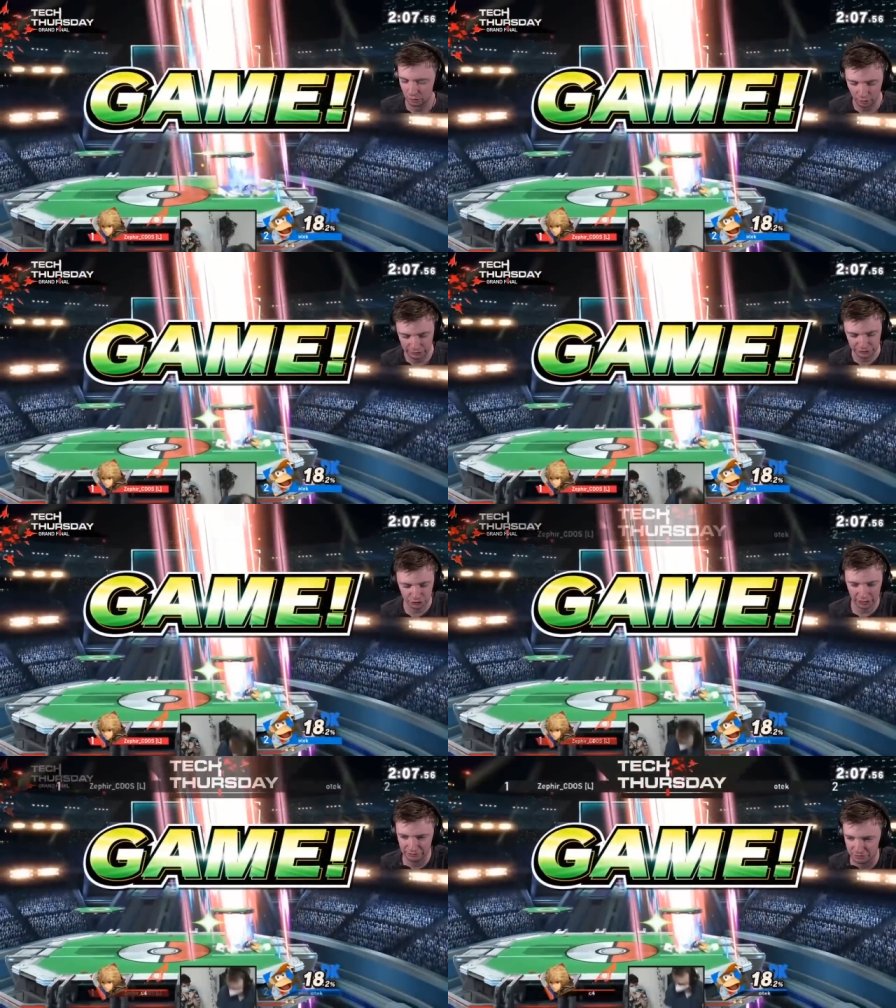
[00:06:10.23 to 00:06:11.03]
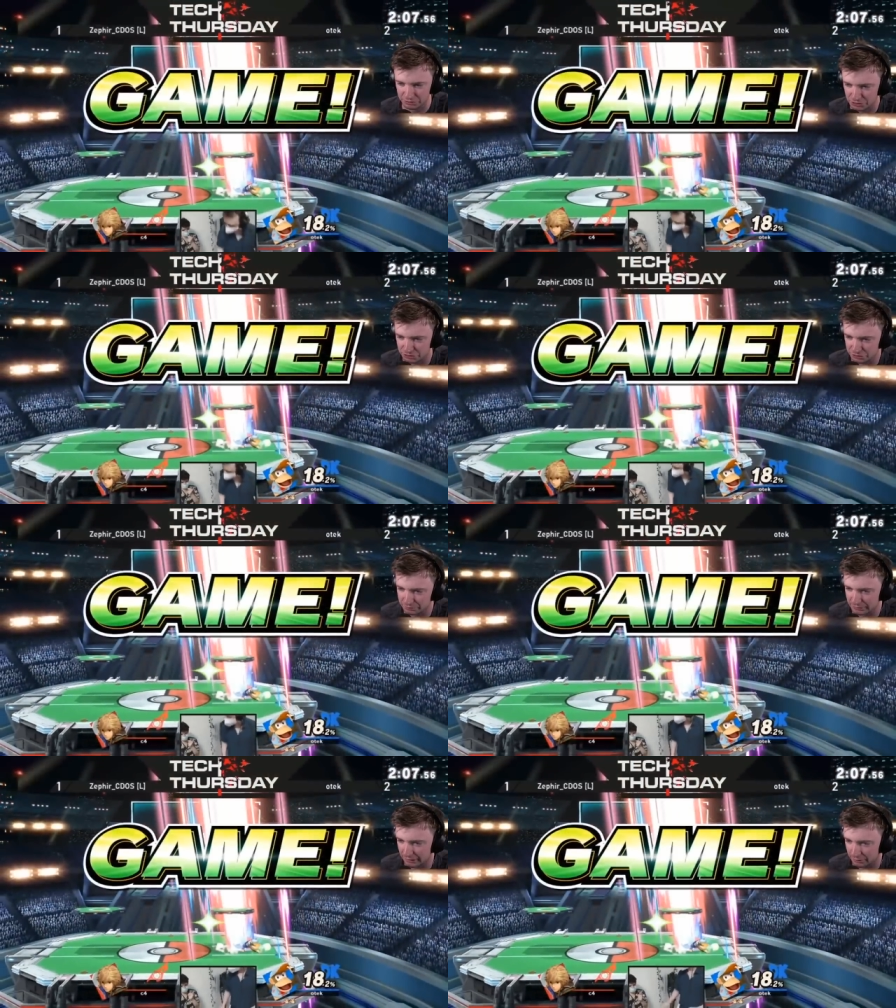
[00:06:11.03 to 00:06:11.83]
Oh, he tried to switch to
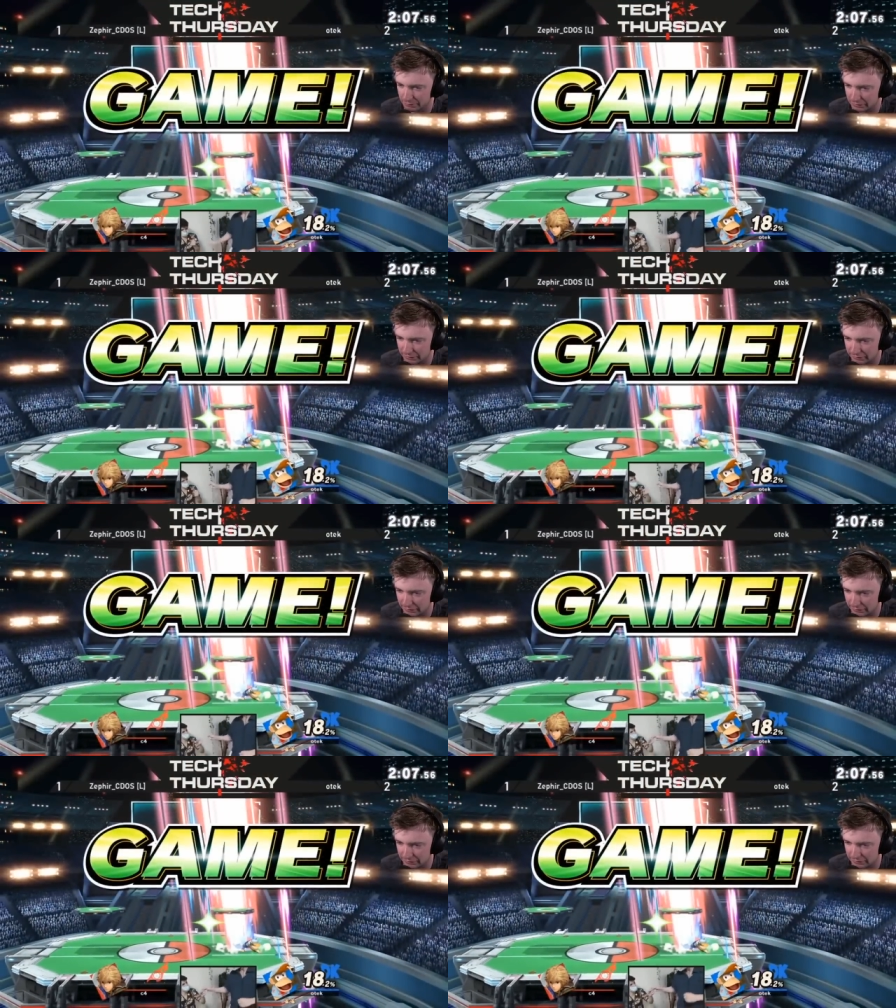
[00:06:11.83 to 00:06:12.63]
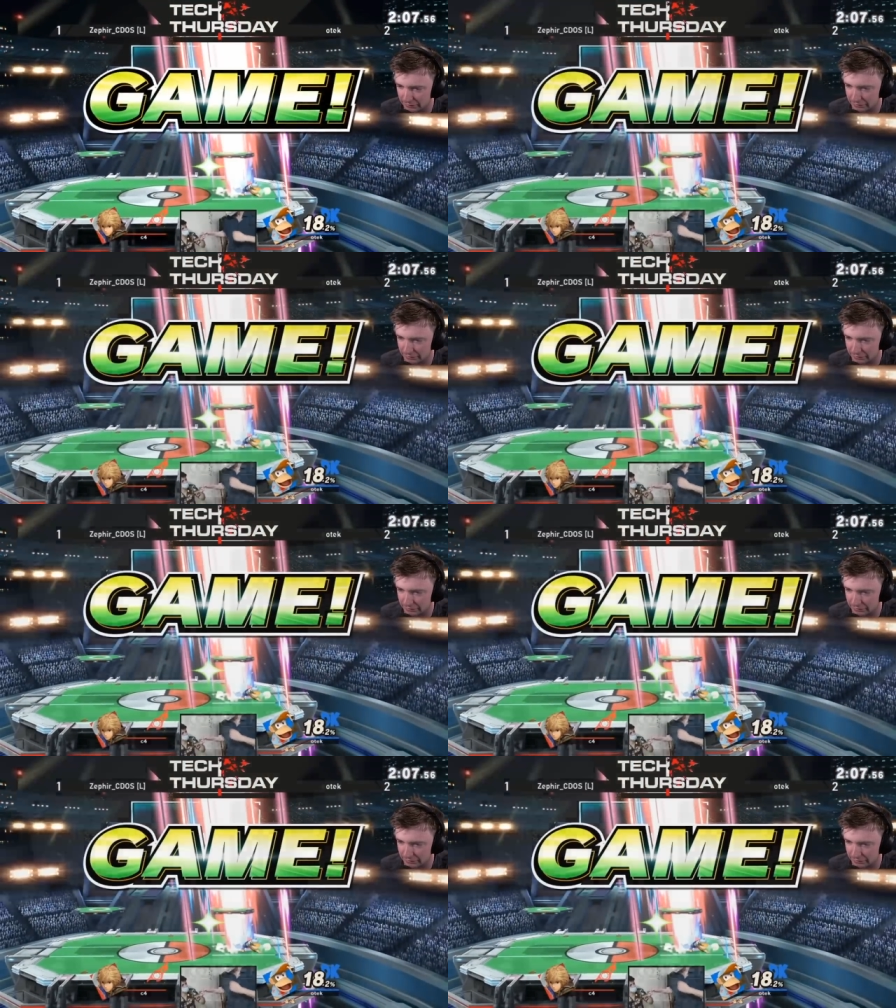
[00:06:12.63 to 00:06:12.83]
human out, but he didn't get it.